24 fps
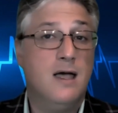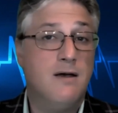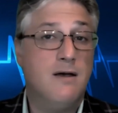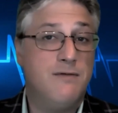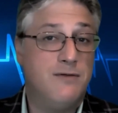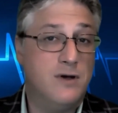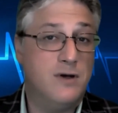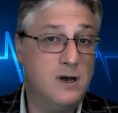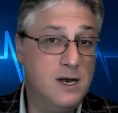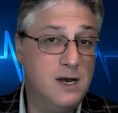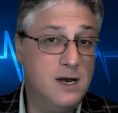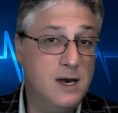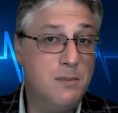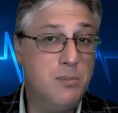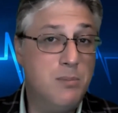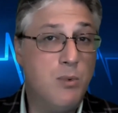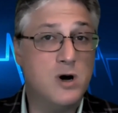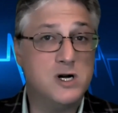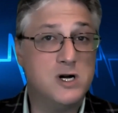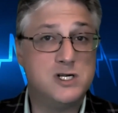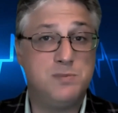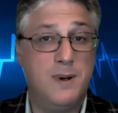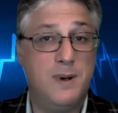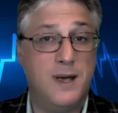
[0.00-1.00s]
If you need
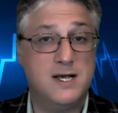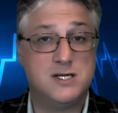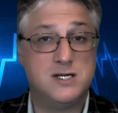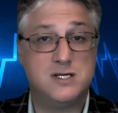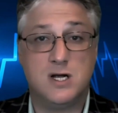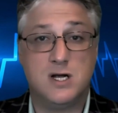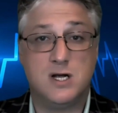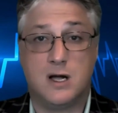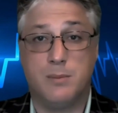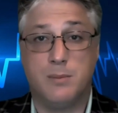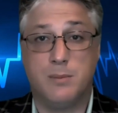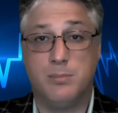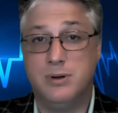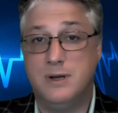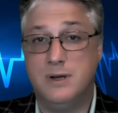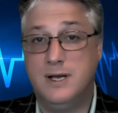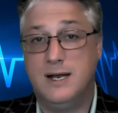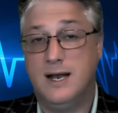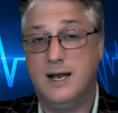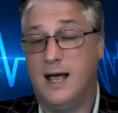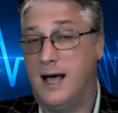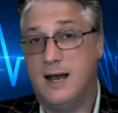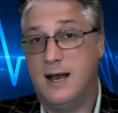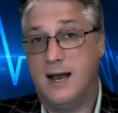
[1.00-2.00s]
more space to
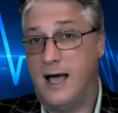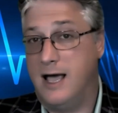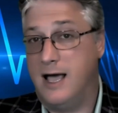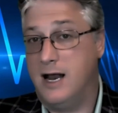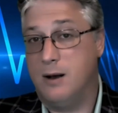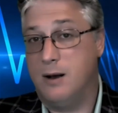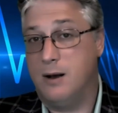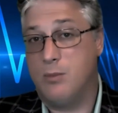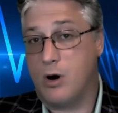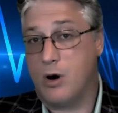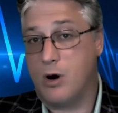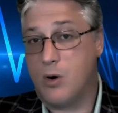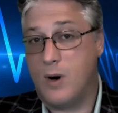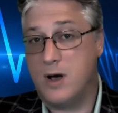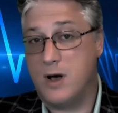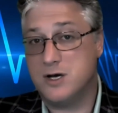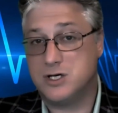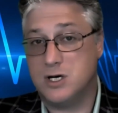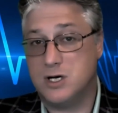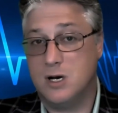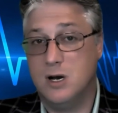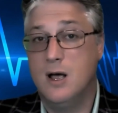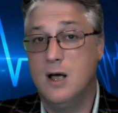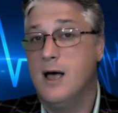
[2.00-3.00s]
complete an item or
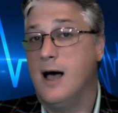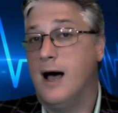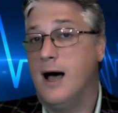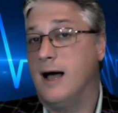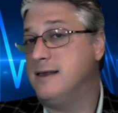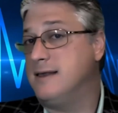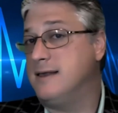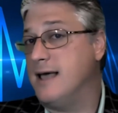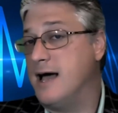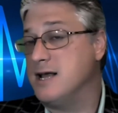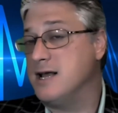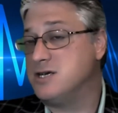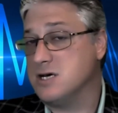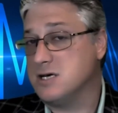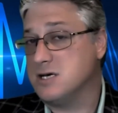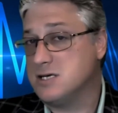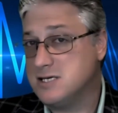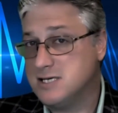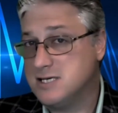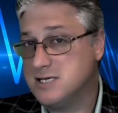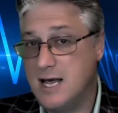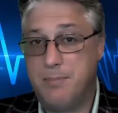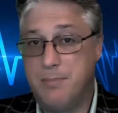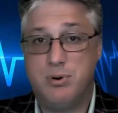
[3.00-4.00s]
question, attach a
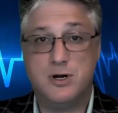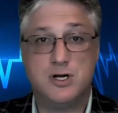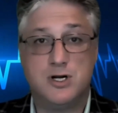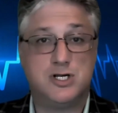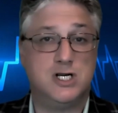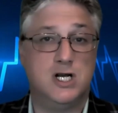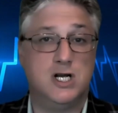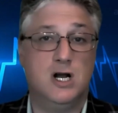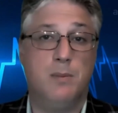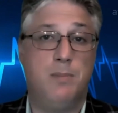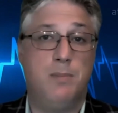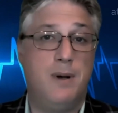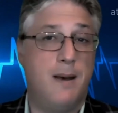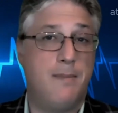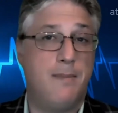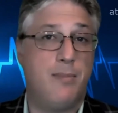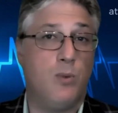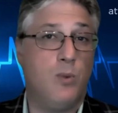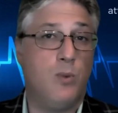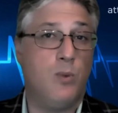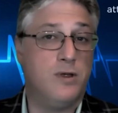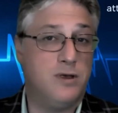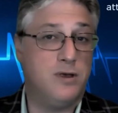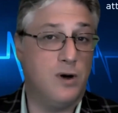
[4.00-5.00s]
separate sheet of
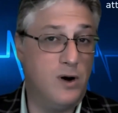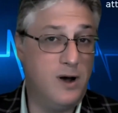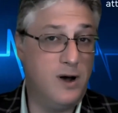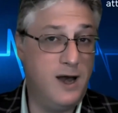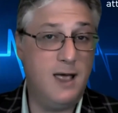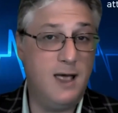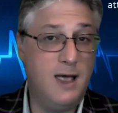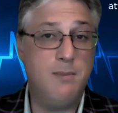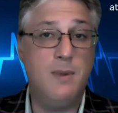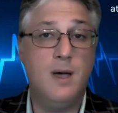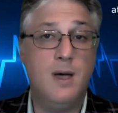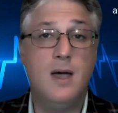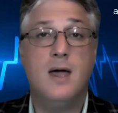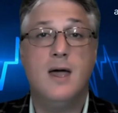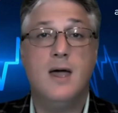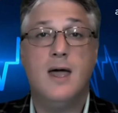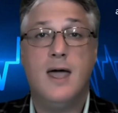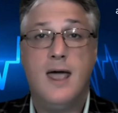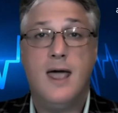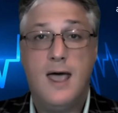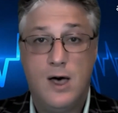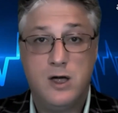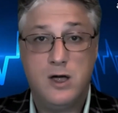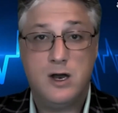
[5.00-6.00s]
paper with your
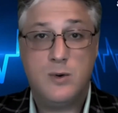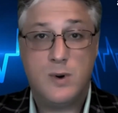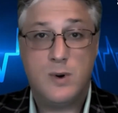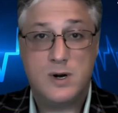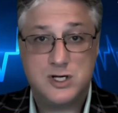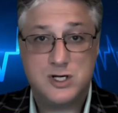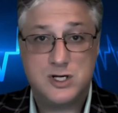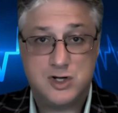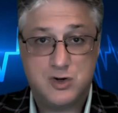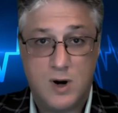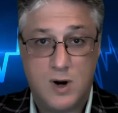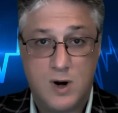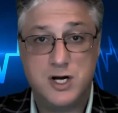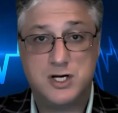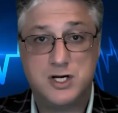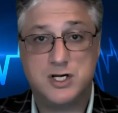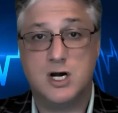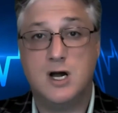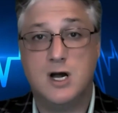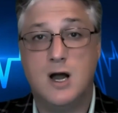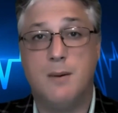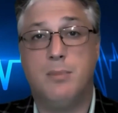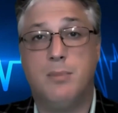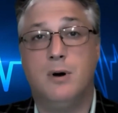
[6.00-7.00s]
name alien
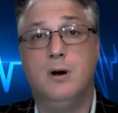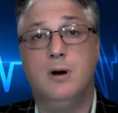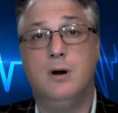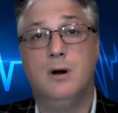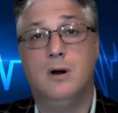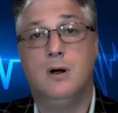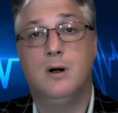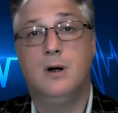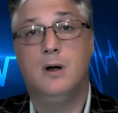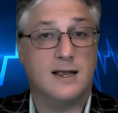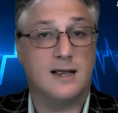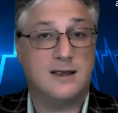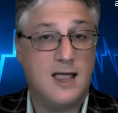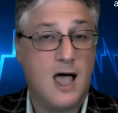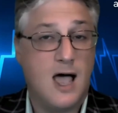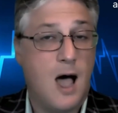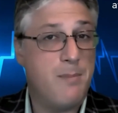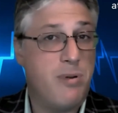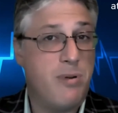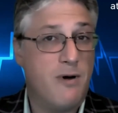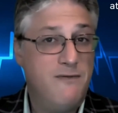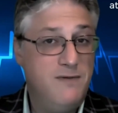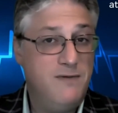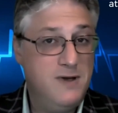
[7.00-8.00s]
registration number, at the
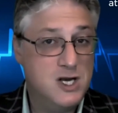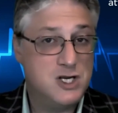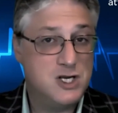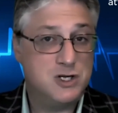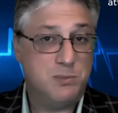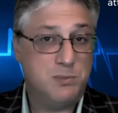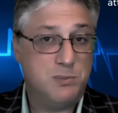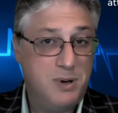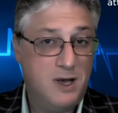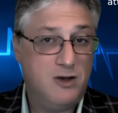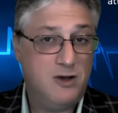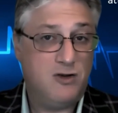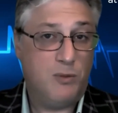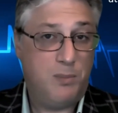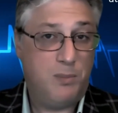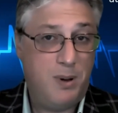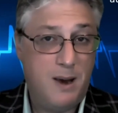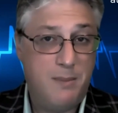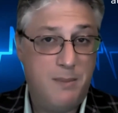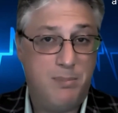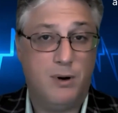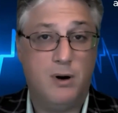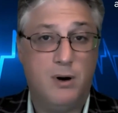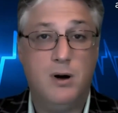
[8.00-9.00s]
top of each piece of
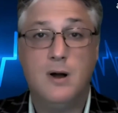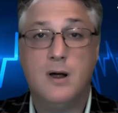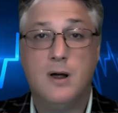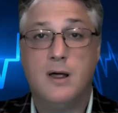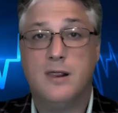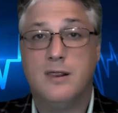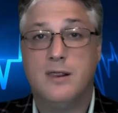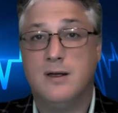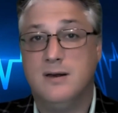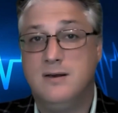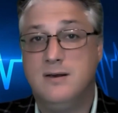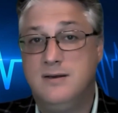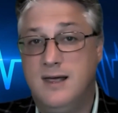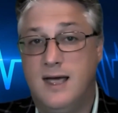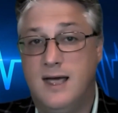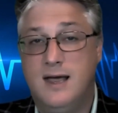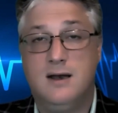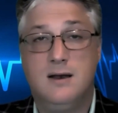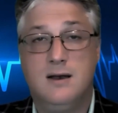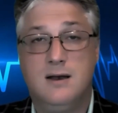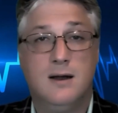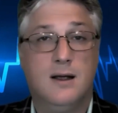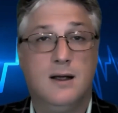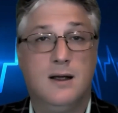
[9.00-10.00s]
paper, the
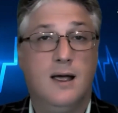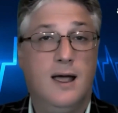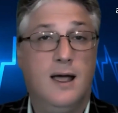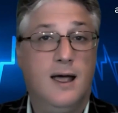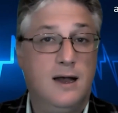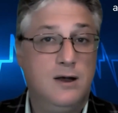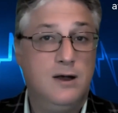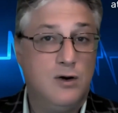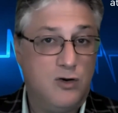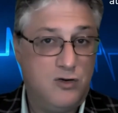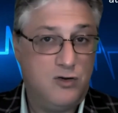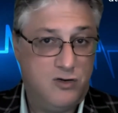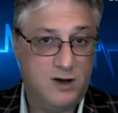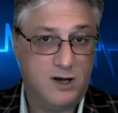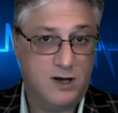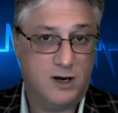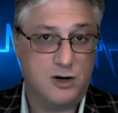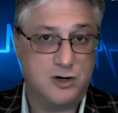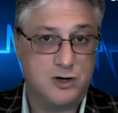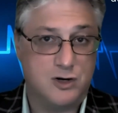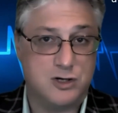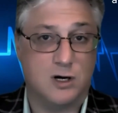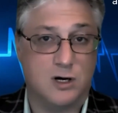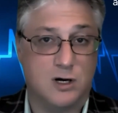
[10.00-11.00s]
date, and your
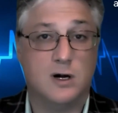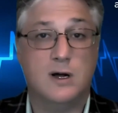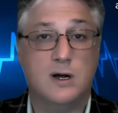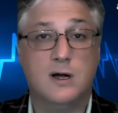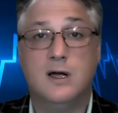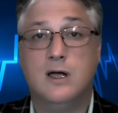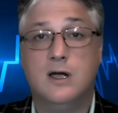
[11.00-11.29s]
signature.